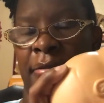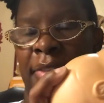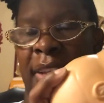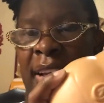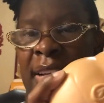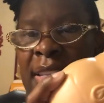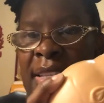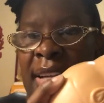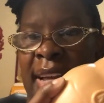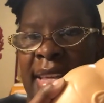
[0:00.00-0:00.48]

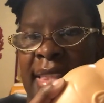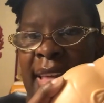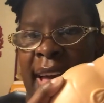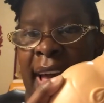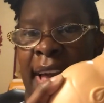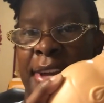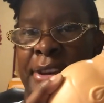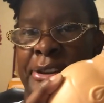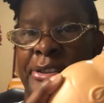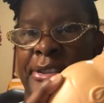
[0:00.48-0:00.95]
flex,
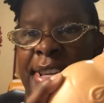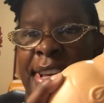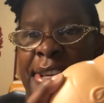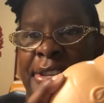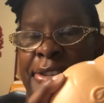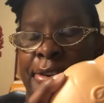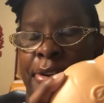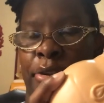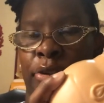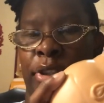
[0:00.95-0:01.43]
flex
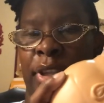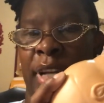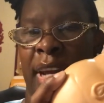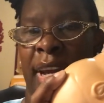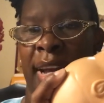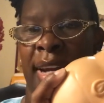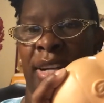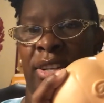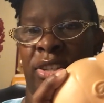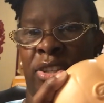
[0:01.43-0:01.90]
like that. You
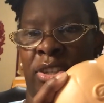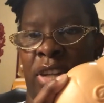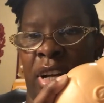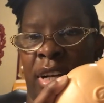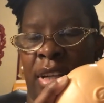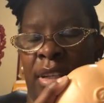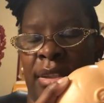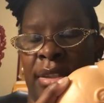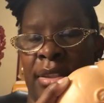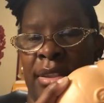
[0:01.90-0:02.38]
see his little
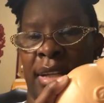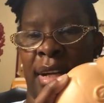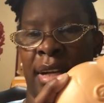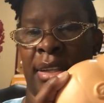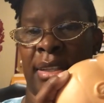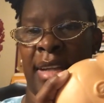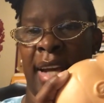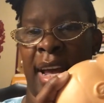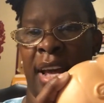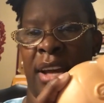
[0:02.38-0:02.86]
chin
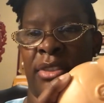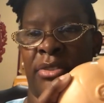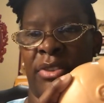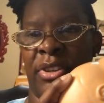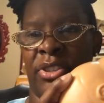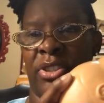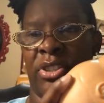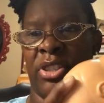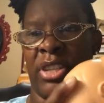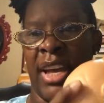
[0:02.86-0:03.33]
is
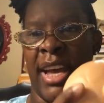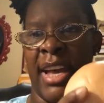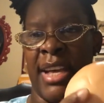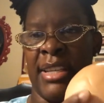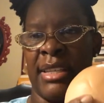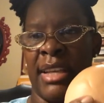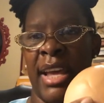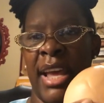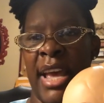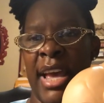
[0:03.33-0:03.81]
tucked, tucked
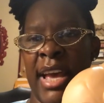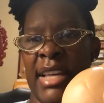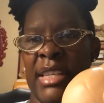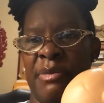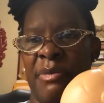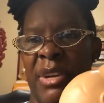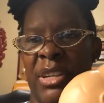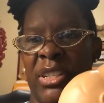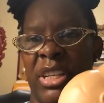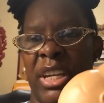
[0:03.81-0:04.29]
down to his
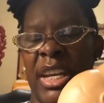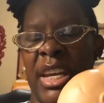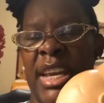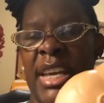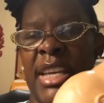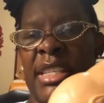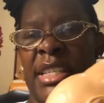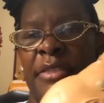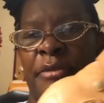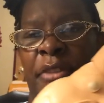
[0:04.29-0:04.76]
chest,
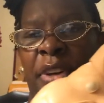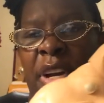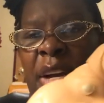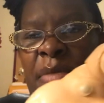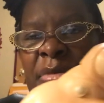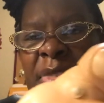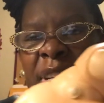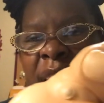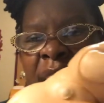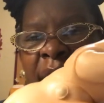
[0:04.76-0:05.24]
it's much
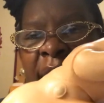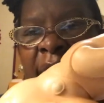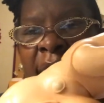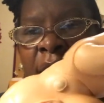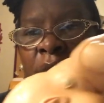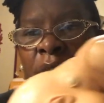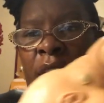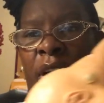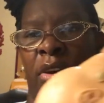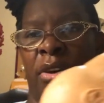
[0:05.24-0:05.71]
easier
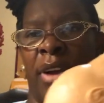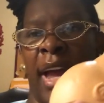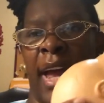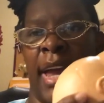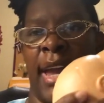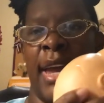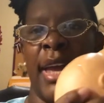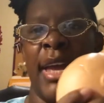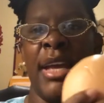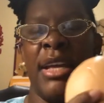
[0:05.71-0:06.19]
for him to
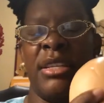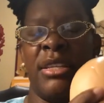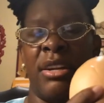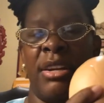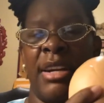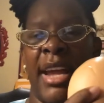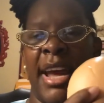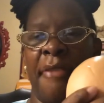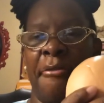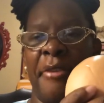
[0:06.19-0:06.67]
get out.
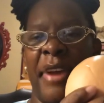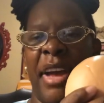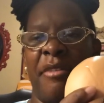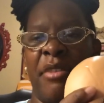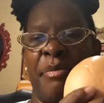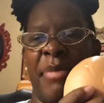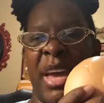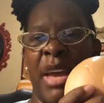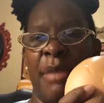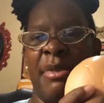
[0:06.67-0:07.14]
Okay,
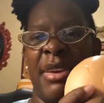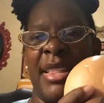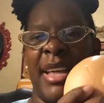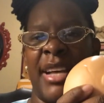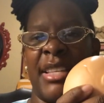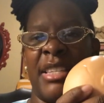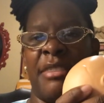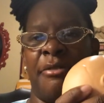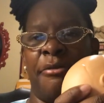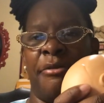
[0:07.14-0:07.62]
so now
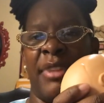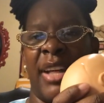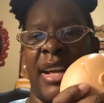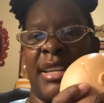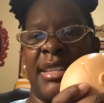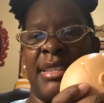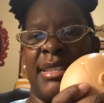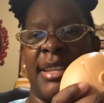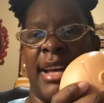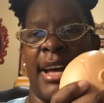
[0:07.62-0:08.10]
if we have a
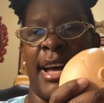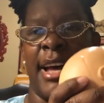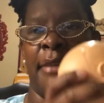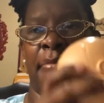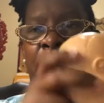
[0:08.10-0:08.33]
baby that's